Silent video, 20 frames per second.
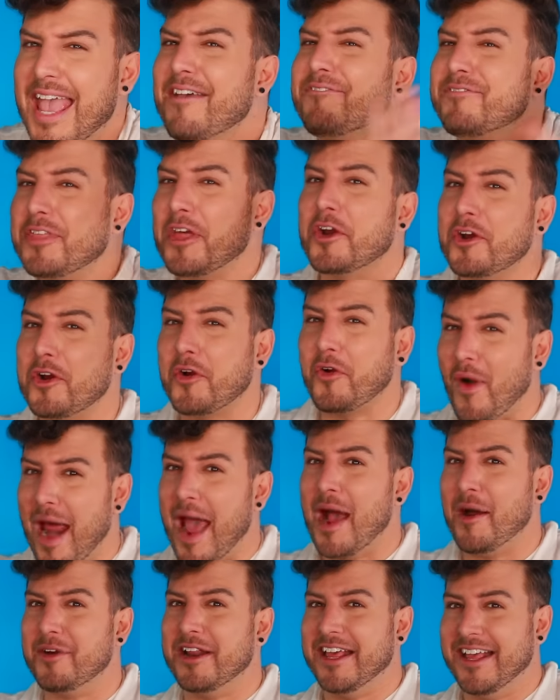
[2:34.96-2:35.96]
if they're
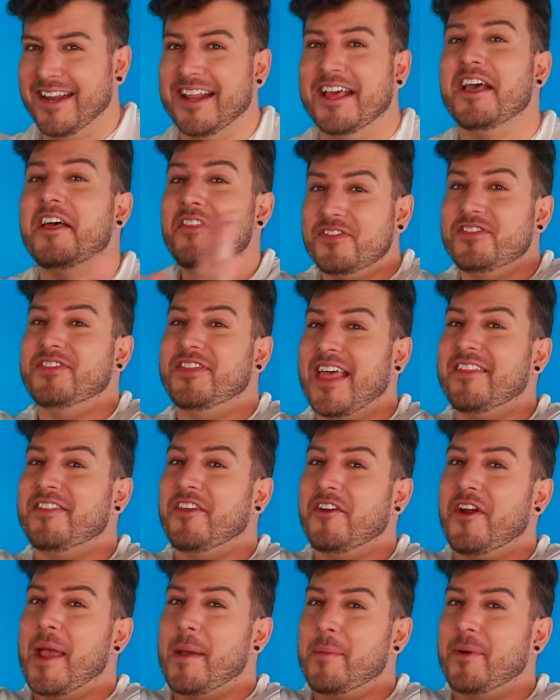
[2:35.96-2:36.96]
crowded, then
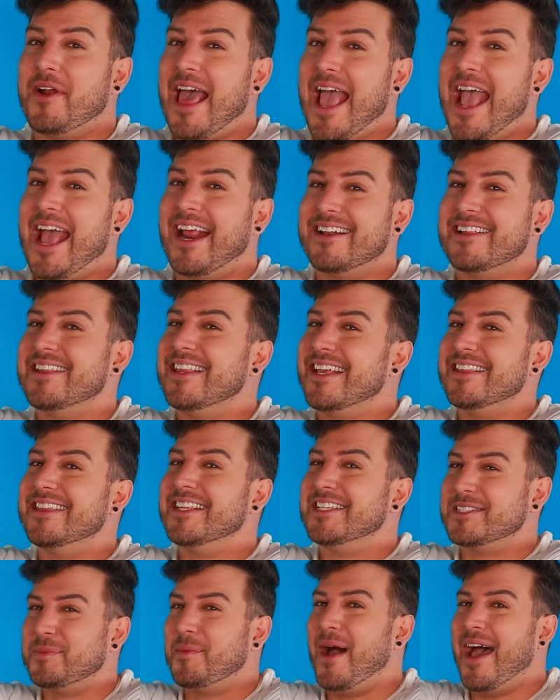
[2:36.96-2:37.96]
they're able to handle it in
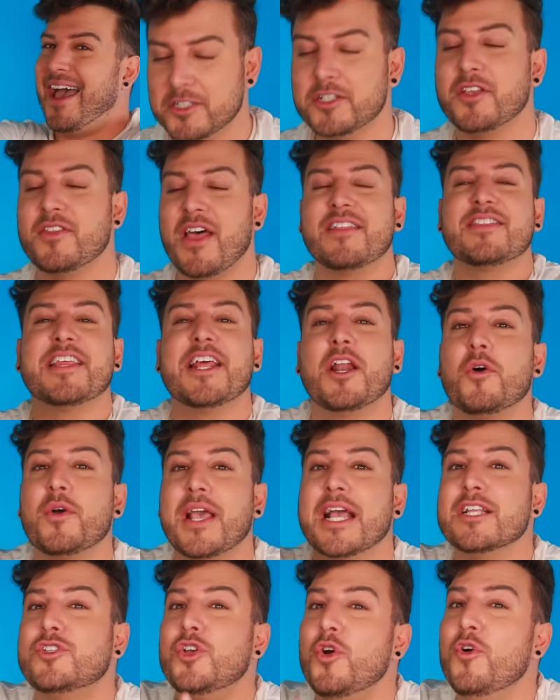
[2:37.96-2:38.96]
this way so that they don't
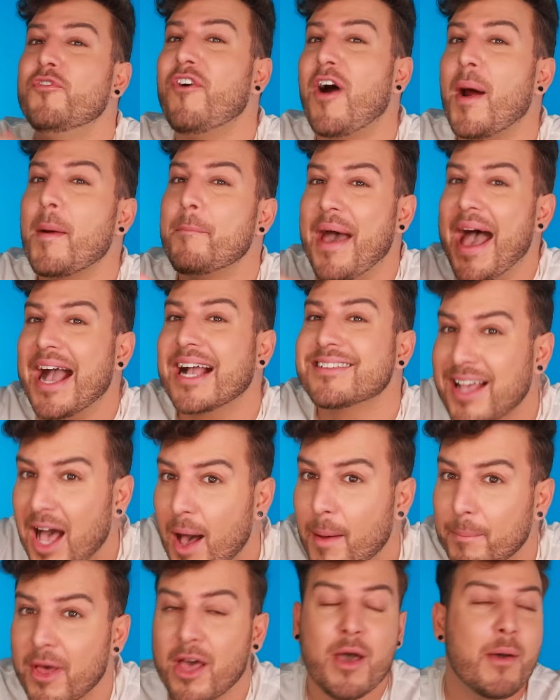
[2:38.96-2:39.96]
get too far backed
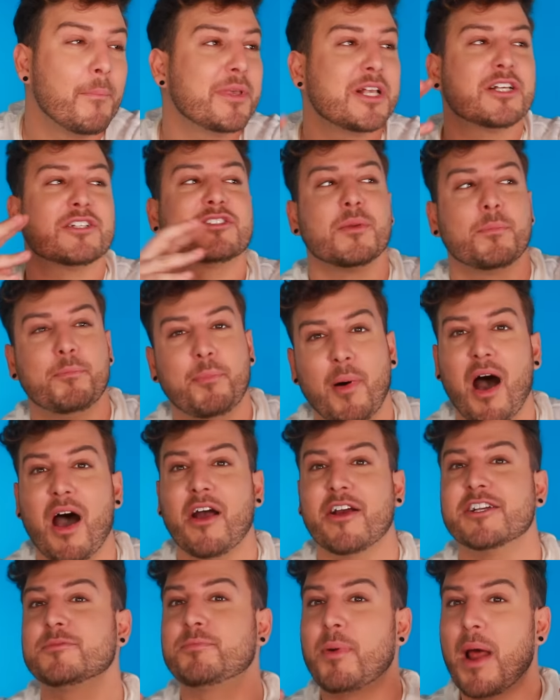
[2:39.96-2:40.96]
up because the
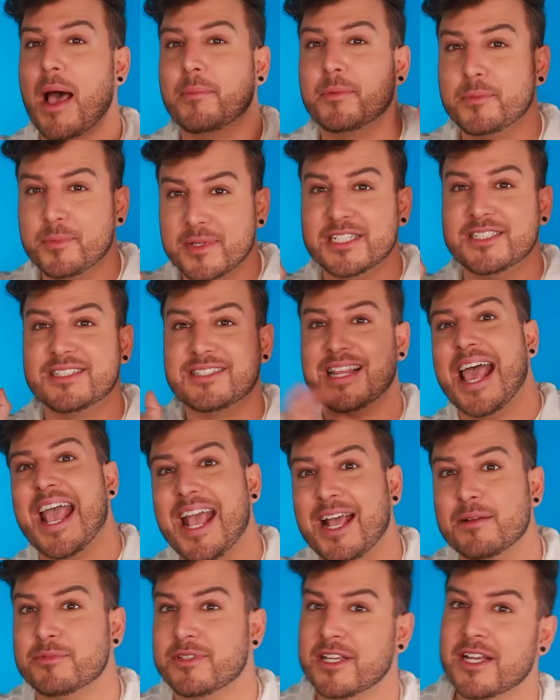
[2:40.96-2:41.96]
bar is probably
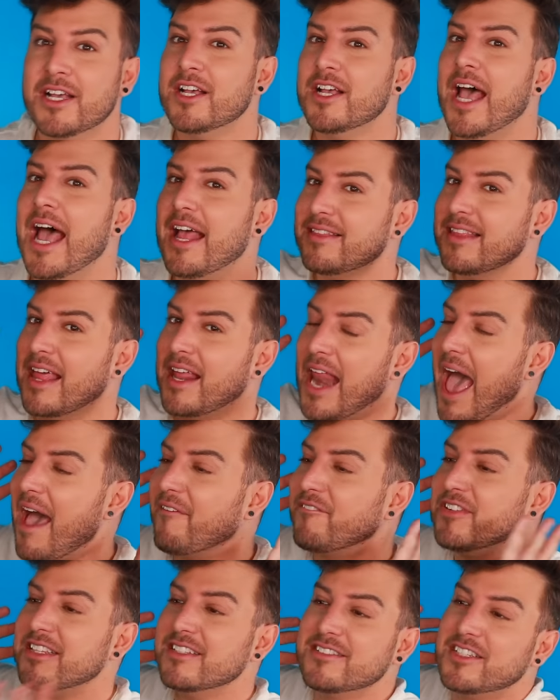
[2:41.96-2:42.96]
slammed and then
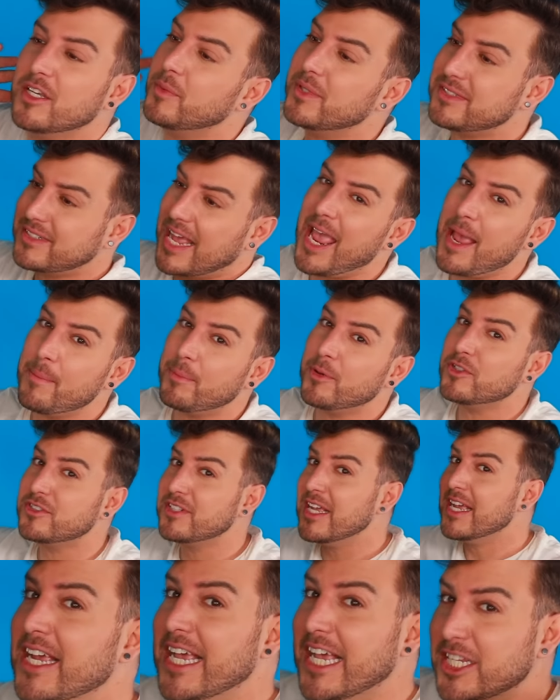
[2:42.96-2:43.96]
having to deal with tables
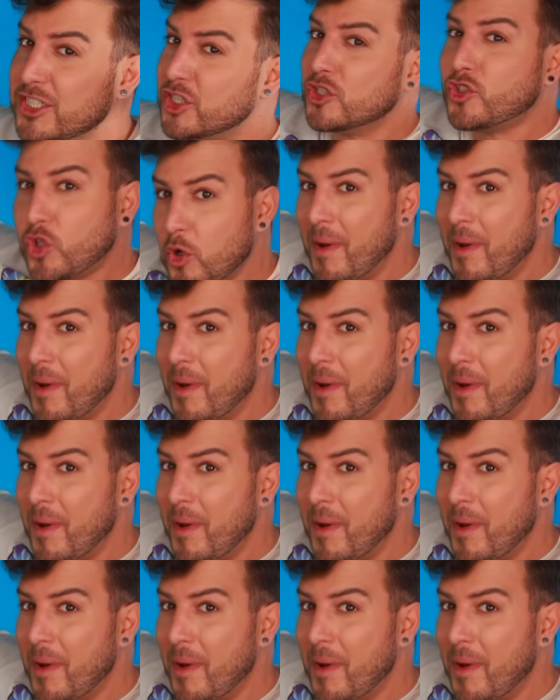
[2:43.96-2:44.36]
is just too